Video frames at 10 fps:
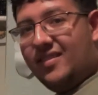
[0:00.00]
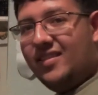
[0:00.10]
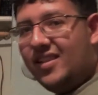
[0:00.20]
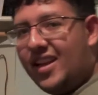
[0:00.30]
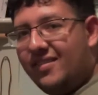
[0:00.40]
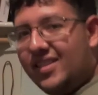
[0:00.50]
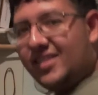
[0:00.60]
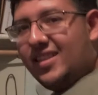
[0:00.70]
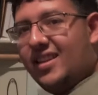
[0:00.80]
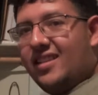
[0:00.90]
you can't really
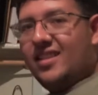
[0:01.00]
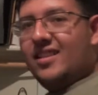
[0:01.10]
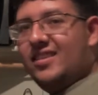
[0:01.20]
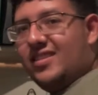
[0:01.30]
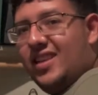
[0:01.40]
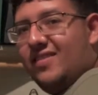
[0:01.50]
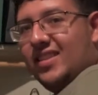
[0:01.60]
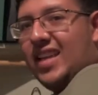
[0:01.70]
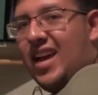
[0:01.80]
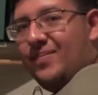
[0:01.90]
see it. Let's see if
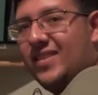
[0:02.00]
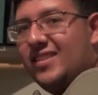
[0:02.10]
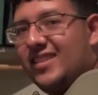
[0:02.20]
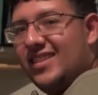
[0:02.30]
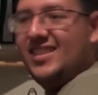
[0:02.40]
this happens.